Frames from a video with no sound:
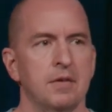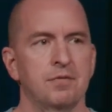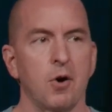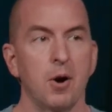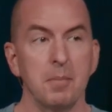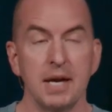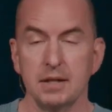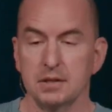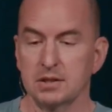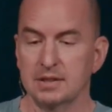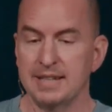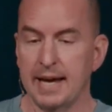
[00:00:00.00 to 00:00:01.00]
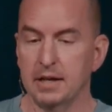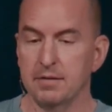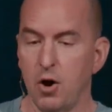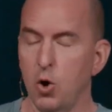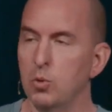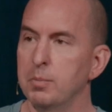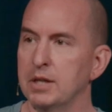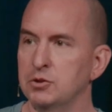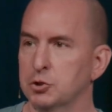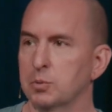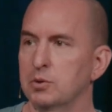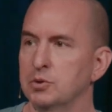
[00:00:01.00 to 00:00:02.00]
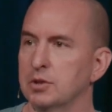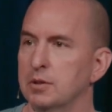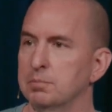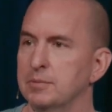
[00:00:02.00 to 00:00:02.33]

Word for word: from his native home in Jerusalem.